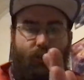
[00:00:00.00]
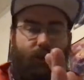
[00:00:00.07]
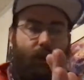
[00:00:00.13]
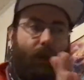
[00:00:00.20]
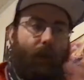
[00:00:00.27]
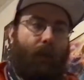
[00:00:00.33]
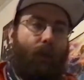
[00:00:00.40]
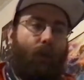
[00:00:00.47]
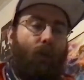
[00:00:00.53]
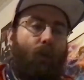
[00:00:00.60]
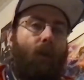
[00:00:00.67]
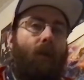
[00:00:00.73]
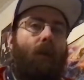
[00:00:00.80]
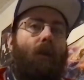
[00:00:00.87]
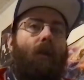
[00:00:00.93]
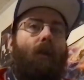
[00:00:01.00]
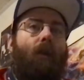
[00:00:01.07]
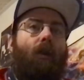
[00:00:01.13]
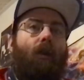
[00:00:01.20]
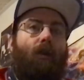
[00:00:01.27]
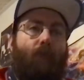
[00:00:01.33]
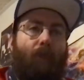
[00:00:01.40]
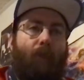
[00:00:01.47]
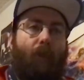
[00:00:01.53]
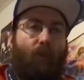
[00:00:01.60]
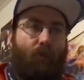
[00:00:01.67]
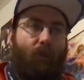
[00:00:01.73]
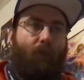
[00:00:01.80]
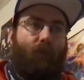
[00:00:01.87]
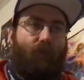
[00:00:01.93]
like how they both
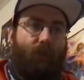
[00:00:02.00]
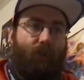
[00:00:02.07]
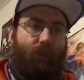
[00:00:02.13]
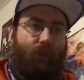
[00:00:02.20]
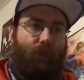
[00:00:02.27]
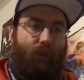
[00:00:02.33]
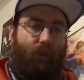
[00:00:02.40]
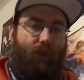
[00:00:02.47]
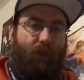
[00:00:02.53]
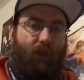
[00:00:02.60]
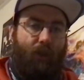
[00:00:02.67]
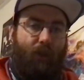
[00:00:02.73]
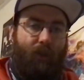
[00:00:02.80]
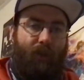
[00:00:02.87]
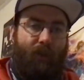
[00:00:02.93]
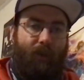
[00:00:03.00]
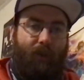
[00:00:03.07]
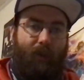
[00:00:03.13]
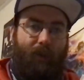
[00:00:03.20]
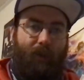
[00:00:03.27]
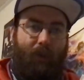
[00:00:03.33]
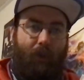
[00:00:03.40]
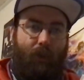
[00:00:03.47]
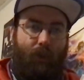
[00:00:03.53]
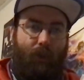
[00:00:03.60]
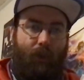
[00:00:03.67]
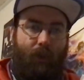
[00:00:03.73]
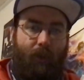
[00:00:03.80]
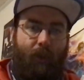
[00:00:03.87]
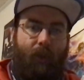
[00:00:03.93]
want to be transnationally, but
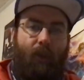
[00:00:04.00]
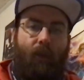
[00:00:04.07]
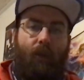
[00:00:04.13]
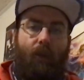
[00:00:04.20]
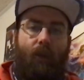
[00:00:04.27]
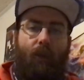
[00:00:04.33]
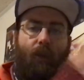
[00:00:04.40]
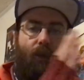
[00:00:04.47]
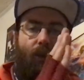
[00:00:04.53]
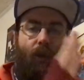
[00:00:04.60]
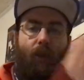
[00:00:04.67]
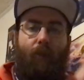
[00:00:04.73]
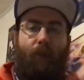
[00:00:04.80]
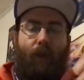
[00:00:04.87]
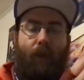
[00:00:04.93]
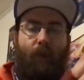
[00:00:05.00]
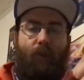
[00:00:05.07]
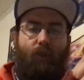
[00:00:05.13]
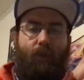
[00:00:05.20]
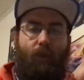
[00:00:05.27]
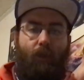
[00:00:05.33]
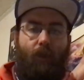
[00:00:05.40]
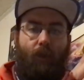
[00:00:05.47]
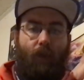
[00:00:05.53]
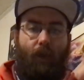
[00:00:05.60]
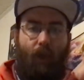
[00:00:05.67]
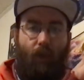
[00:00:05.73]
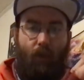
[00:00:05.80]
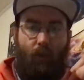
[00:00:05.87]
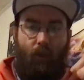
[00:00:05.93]
eventually Leon became the champion of
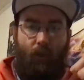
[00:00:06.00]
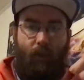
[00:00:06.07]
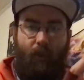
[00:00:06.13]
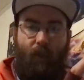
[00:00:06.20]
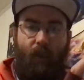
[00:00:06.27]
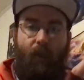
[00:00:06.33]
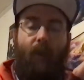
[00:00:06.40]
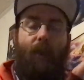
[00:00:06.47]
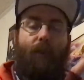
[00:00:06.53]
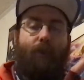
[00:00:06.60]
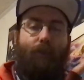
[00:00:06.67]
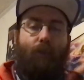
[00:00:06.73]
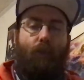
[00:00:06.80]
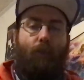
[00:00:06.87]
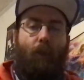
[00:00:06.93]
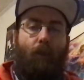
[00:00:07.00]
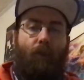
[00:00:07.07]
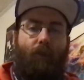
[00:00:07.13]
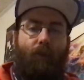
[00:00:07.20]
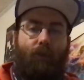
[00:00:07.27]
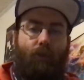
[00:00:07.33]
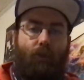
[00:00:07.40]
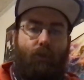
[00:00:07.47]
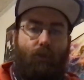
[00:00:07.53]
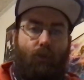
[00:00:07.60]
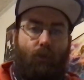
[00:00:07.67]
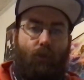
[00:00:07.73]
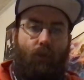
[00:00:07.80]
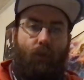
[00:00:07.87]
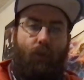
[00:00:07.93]
Galar, and Sonya became a
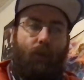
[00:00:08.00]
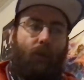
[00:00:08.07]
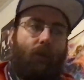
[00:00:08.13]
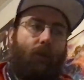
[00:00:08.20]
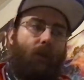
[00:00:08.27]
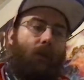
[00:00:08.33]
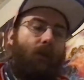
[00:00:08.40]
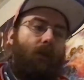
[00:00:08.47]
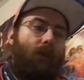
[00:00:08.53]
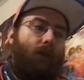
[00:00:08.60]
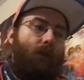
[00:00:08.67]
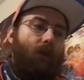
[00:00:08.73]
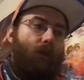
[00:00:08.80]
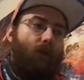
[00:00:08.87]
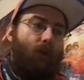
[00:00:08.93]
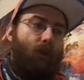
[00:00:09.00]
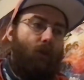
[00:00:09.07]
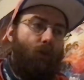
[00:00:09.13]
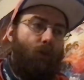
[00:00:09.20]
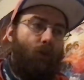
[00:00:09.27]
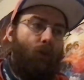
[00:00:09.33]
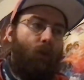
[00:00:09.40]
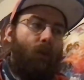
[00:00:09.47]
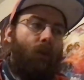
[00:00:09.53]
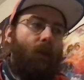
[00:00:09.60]
researcher who